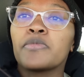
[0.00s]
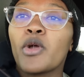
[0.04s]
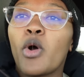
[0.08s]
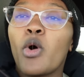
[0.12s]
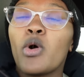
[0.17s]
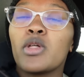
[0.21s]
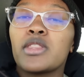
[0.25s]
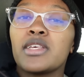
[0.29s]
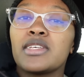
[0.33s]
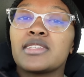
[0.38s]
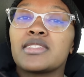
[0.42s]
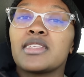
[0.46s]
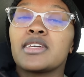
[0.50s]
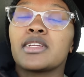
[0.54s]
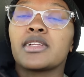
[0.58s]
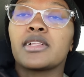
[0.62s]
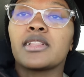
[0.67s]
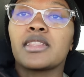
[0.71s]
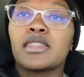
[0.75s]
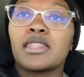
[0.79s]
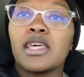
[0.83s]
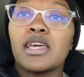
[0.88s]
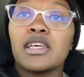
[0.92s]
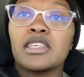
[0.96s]
all these
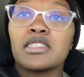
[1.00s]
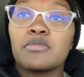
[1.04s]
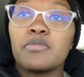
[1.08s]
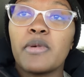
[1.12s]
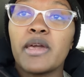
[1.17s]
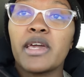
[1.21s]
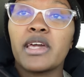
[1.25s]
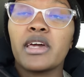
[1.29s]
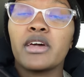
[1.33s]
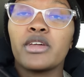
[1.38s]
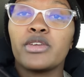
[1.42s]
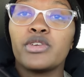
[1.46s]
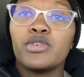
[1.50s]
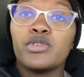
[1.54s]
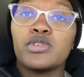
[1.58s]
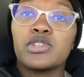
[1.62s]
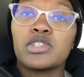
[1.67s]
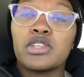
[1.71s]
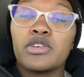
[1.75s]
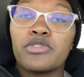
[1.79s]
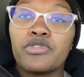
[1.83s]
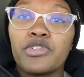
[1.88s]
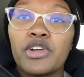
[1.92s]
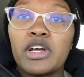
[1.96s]
little things make a huge
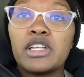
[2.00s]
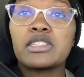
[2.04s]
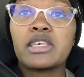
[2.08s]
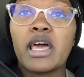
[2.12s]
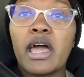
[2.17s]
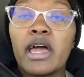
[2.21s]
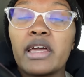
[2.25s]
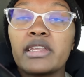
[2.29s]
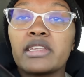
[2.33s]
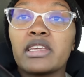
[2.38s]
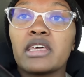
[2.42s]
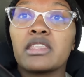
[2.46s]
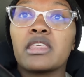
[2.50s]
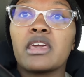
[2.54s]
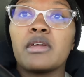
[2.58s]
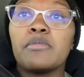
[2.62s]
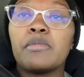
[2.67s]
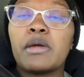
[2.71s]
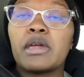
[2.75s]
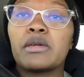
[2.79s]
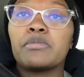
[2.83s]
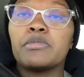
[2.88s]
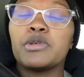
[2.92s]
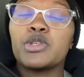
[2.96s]
difference and they
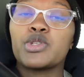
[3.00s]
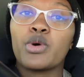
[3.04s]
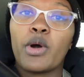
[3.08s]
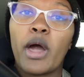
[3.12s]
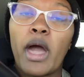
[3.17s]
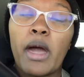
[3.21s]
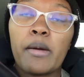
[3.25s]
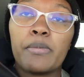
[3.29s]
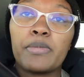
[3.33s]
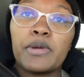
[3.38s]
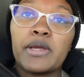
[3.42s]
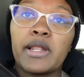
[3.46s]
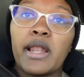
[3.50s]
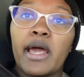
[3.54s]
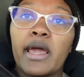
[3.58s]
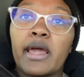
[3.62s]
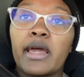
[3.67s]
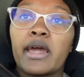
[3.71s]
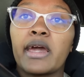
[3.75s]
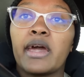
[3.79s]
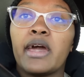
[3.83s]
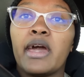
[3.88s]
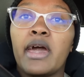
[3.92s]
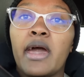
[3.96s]
make me so happy
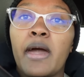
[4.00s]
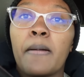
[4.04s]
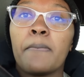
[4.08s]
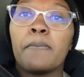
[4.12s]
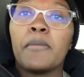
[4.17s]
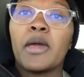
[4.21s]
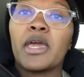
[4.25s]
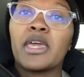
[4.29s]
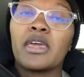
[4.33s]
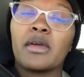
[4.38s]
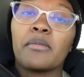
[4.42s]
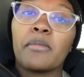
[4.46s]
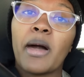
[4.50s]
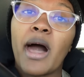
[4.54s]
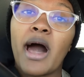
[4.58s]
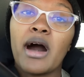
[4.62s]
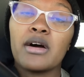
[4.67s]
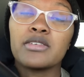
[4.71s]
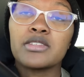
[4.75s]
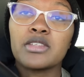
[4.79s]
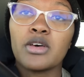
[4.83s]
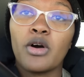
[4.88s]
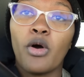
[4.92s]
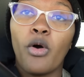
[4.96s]
like making my
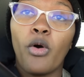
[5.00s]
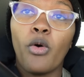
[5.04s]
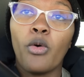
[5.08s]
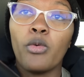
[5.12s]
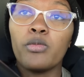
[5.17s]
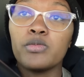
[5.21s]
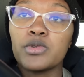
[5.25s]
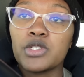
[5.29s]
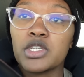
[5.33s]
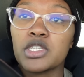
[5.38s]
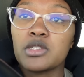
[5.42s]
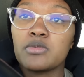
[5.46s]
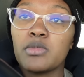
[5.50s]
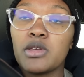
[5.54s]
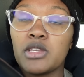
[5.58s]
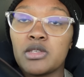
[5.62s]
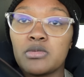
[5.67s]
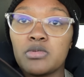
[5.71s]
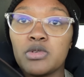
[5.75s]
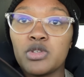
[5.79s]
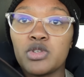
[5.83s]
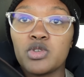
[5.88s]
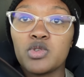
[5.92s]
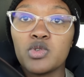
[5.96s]
house a home just
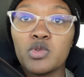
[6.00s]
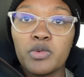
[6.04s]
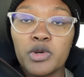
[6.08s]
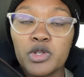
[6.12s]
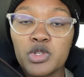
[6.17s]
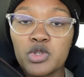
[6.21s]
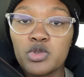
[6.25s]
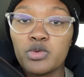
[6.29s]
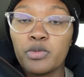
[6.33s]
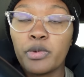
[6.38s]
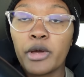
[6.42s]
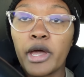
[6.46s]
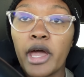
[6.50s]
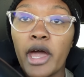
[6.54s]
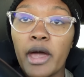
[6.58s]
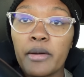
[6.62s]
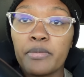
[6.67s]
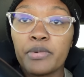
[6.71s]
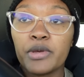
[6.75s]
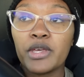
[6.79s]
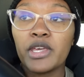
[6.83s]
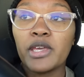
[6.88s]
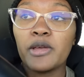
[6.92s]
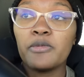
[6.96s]
makes me super super
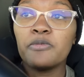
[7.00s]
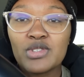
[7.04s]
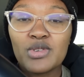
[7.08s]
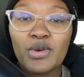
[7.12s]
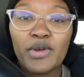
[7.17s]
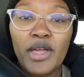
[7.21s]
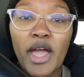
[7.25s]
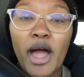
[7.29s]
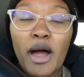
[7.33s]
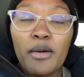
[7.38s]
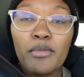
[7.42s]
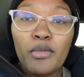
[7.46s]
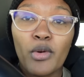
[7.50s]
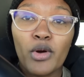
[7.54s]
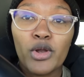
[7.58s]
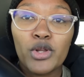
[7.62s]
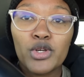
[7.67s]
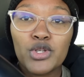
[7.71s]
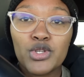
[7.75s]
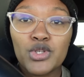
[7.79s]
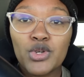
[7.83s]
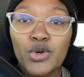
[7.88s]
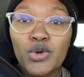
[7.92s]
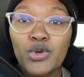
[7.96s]
happy so yeah i'm gonna
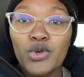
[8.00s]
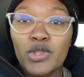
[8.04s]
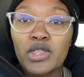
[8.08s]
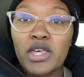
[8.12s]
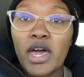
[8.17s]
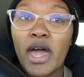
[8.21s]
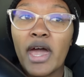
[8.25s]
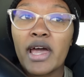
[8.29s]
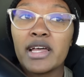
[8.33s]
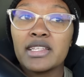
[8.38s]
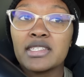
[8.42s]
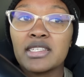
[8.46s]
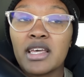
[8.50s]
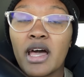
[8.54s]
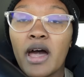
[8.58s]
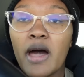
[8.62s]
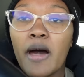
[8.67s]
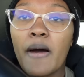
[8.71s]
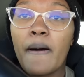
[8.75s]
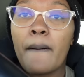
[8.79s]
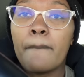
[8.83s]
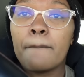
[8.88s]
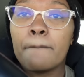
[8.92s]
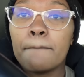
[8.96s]
show you that
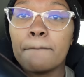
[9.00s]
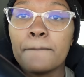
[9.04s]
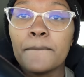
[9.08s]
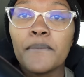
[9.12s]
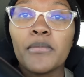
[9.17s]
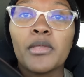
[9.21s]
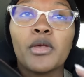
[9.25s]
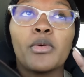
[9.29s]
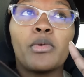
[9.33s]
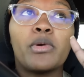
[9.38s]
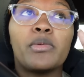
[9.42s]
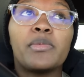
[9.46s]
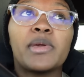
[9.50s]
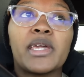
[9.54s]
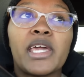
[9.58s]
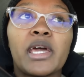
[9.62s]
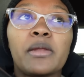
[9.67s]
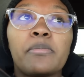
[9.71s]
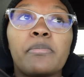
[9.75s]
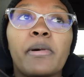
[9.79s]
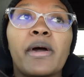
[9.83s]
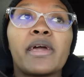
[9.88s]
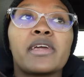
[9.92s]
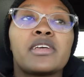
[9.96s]
um, when we
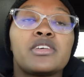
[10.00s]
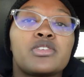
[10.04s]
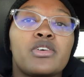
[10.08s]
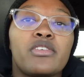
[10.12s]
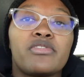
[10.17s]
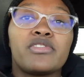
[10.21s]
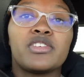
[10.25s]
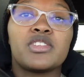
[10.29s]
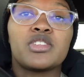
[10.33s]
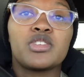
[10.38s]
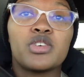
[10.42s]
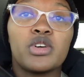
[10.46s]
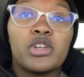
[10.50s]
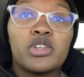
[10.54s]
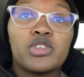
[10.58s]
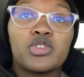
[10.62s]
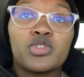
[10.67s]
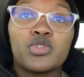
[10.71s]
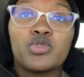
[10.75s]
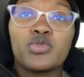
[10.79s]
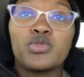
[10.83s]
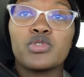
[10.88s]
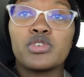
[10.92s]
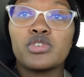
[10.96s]
get back he's obviously gonna
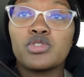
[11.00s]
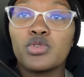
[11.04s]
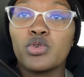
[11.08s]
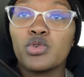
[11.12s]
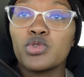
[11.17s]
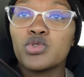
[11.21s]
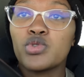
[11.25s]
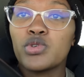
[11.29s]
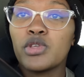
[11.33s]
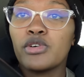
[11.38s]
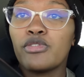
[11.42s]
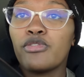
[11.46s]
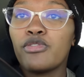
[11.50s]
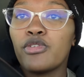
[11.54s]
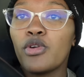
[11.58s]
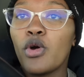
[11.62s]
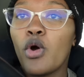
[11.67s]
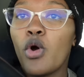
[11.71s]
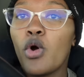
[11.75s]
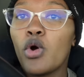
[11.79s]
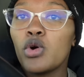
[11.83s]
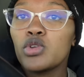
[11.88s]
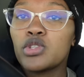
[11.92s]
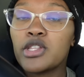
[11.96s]
screw the door to the
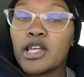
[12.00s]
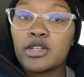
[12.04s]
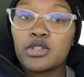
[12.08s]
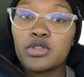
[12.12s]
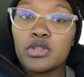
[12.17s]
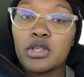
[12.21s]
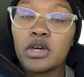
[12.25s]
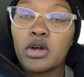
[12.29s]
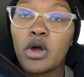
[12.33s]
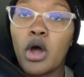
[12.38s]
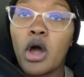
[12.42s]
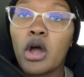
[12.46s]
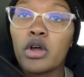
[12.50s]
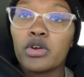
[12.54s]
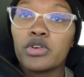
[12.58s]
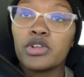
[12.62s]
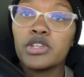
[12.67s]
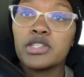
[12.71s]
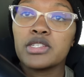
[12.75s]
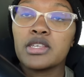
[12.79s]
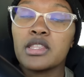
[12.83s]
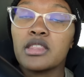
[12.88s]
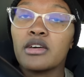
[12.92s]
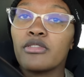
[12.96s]
floor like to the
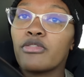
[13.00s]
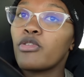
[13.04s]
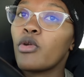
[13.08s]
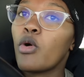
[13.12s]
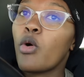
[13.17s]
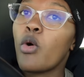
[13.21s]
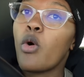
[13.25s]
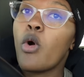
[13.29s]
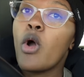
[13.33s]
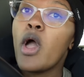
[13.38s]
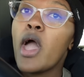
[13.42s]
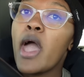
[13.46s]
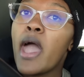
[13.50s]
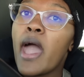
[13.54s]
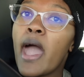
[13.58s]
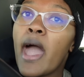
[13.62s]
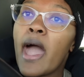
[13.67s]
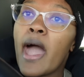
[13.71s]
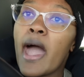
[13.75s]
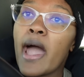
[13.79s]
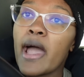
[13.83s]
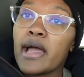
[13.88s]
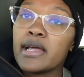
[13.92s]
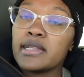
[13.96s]
concrete in the floor
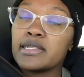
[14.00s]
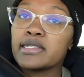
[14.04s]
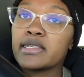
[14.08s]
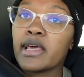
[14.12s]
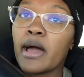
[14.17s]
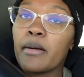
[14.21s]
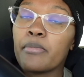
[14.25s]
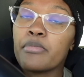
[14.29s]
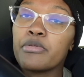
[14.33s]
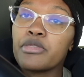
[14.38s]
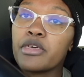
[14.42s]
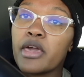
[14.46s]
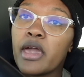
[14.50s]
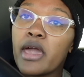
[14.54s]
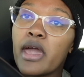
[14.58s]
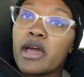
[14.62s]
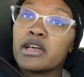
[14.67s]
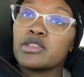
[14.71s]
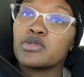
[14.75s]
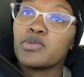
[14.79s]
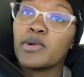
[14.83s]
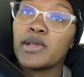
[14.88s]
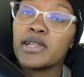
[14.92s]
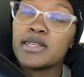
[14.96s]
and up there
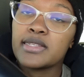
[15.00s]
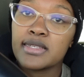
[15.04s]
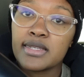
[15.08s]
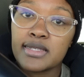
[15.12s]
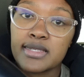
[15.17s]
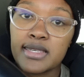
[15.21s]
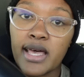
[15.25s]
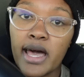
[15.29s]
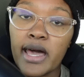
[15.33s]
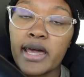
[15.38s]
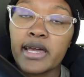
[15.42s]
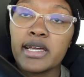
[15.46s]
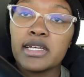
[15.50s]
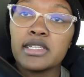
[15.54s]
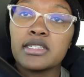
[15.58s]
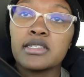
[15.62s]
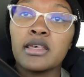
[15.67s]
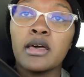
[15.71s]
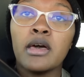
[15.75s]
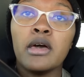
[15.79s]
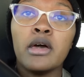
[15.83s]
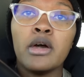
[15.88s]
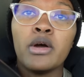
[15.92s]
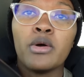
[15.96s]
as well as the sides
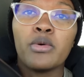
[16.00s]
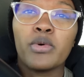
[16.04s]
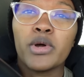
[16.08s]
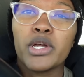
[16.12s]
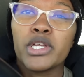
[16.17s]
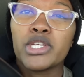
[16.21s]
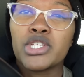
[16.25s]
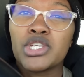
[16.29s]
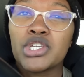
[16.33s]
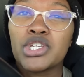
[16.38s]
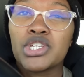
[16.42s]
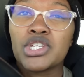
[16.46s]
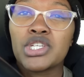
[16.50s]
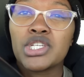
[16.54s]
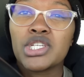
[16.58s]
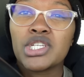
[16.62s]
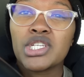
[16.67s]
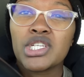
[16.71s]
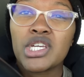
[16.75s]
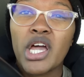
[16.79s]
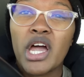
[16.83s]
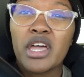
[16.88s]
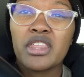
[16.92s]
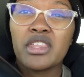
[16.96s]

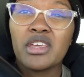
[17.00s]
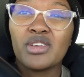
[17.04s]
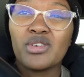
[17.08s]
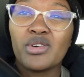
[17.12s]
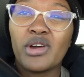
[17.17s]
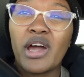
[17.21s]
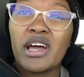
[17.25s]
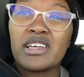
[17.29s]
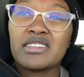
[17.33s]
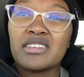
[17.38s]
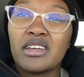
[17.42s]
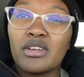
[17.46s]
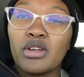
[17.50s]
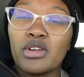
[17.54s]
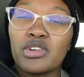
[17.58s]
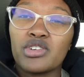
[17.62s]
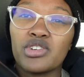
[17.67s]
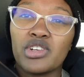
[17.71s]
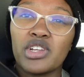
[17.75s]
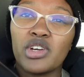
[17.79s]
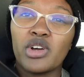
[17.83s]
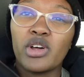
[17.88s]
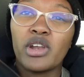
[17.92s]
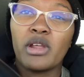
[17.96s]
which i think you guys are not
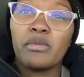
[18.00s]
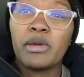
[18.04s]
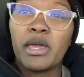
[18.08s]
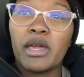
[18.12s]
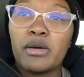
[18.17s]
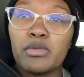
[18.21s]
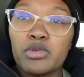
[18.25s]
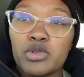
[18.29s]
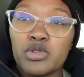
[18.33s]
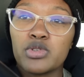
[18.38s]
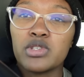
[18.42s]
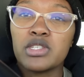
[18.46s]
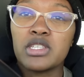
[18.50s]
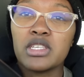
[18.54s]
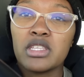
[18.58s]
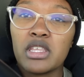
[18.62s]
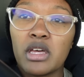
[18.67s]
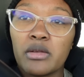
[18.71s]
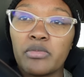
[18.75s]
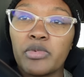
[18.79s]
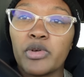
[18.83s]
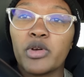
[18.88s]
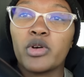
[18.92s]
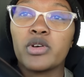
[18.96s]
really gonna be able to see
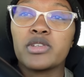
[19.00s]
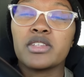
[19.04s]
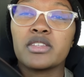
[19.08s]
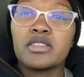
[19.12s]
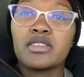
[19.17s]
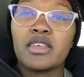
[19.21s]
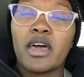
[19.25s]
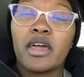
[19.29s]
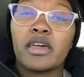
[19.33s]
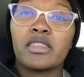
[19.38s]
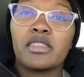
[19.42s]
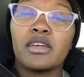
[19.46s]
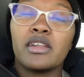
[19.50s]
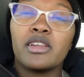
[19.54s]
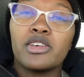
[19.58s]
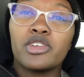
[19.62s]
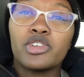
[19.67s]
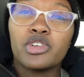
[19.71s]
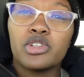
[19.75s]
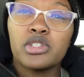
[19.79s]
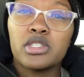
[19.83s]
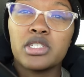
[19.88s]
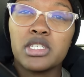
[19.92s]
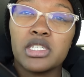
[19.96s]
that because it's like the
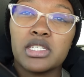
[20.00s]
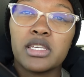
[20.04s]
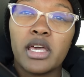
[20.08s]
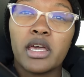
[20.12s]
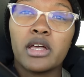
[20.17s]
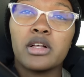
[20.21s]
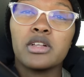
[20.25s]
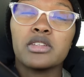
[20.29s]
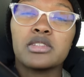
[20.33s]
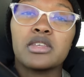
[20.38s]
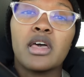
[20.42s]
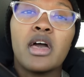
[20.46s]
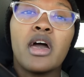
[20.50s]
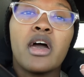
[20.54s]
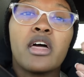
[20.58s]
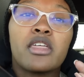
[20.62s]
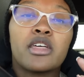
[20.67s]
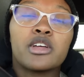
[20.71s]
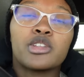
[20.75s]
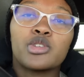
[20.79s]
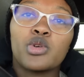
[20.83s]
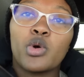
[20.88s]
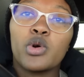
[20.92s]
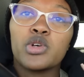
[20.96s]
little details
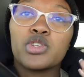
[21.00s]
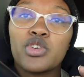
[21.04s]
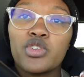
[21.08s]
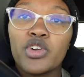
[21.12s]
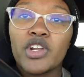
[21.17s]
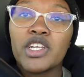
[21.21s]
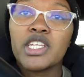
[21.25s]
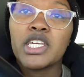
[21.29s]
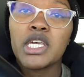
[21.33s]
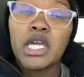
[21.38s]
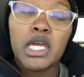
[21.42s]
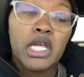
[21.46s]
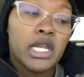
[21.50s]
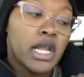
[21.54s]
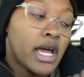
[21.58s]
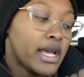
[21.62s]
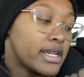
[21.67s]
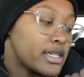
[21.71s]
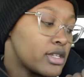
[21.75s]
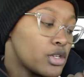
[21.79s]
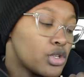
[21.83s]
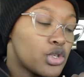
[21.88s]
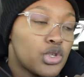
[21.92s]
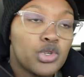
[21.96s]
the door's already in i
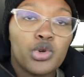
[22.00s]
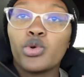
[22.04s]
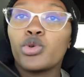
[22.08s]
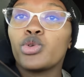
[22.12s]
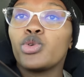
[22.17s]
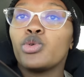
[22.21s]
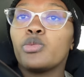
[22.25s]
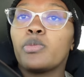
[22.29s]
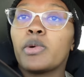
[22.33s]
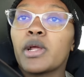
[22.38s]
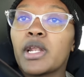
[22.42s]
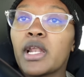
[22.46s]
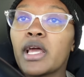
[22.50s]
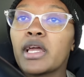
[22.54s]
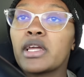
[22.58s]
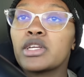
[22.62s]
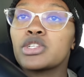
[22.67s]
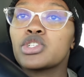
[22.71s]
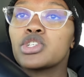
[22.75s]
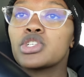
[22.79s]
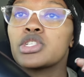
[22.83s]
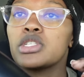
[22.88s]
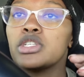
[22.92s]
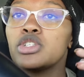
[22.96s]
did show you but like it
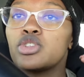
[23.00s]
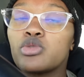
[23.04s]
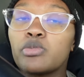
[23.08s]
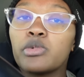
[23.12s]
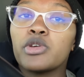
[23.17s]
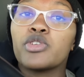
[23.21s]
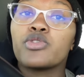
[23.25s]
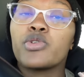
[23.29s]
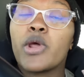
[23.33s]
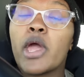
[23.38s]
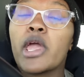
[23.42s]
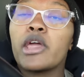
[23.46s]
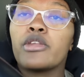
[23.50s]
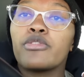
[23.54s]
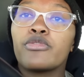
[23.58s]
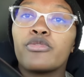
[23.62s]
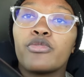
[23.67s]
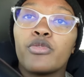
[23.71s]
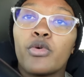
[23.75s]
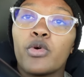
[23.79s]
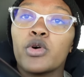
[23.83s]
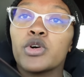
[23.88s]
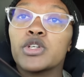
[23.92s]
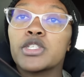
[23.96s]
just needs to be
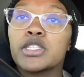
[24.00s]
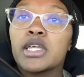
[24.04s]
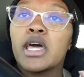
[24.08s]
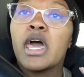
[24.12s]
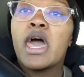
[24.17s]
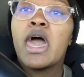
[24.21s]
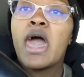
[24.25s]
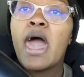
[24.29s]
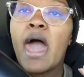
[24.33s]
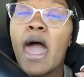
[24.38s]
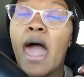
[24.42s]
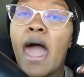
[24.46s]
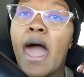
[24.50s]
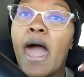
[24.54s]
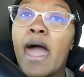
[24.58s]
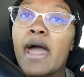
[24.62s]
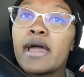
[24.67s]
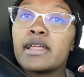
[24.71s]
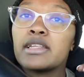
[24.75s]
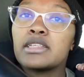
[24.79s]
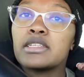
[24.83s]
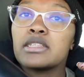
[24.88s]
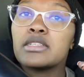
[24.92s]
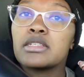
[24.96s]
reinforced
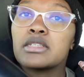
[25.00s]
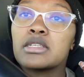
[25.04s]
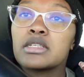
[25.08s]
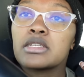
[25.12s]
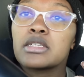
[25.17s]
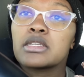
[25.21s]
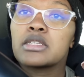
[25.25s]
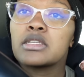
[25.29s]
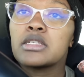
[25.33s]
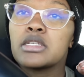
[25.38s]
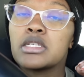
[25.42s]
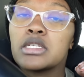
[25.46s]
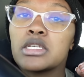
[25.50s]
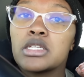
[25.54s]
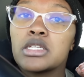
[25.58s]
and